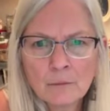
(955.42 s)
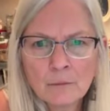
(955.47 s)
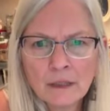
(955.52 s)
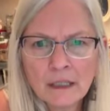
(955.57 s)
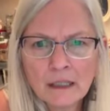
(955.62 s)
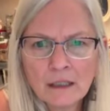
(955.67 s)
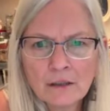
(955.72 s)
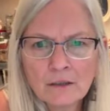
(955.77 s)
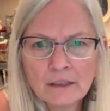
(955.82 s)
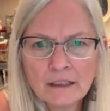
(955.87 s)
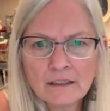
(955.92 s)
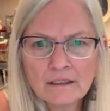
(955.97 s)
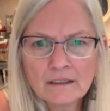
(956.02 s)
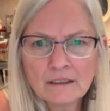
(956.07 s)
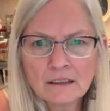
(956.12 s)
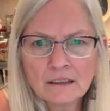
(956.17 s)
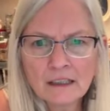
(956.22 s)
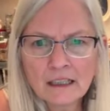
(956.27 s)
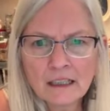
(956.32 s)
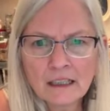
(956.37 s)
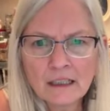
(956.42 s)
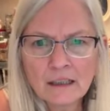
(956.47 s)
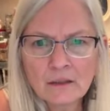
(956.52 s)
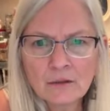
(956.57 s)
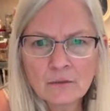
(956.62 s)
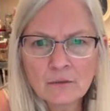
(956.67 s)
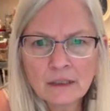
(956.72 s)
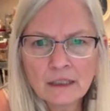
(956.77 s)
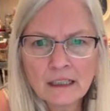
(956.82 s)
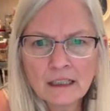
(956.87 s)
The bingo is tonight.
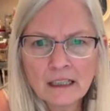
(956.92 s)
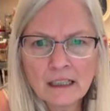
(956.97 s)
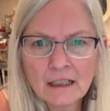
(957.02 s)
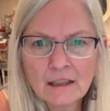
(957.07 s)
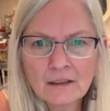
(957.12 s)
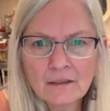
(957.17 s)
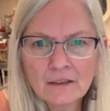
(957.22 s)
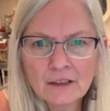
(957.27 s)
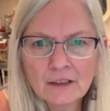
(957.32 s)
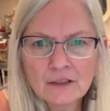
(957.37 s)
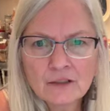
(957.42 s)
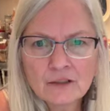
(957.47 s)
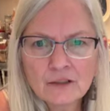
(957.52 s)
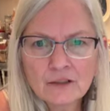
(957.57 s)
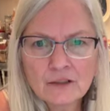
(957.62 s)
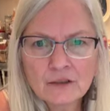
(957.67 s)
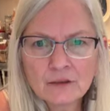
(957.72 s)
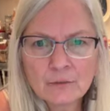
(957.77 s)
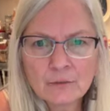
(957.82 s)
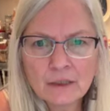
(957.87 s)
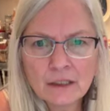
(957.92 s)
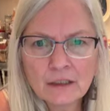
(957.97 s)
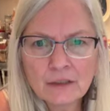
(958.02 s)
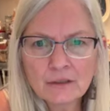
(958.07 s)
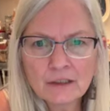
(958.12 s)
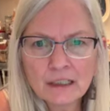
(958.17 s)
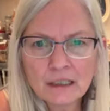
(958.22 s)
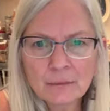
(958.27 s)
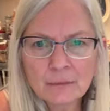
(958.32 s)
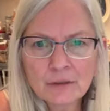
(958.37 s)
We have issued you
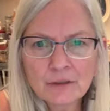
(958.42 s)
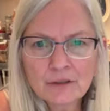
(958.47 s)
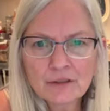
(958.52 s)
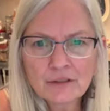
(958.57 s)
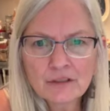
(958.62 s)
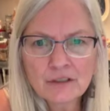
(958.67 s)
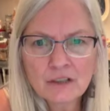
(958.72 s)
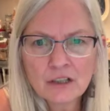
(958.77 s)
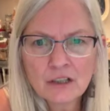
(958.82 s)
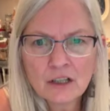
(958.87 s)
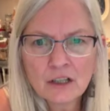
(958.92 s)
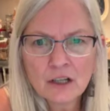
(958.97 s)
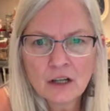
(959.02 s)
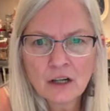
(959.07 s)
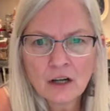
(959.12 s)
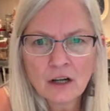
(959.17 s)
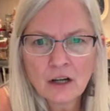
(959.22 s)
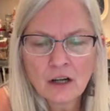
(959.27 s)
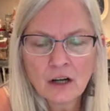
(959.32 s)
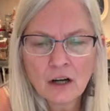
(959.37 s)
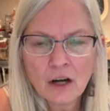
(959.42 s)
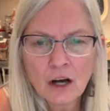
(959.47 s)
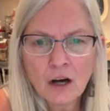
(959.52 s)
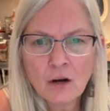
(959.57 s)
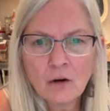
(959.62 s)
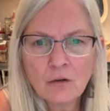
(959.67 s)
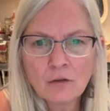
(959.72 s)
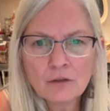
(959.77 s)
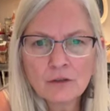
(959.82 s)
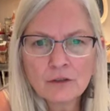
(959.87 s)
bingo numbers.
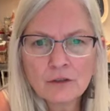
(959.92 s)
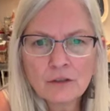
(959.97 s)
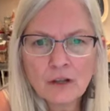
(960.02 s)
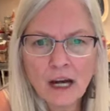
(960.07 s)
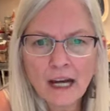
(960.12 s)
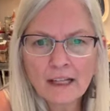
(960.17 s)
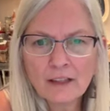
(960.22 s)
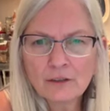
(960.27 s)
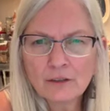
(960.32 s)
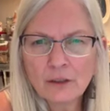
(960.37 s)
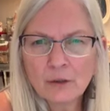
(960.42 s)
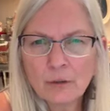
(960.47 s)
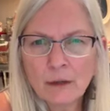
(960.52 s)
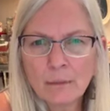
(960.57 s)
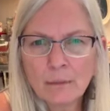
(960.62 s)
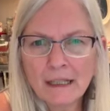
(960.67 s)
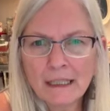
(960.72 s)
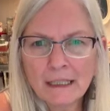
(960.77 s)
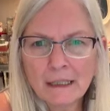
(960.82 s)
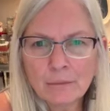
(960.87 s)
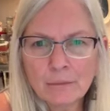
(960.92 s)
Oh, I don't know what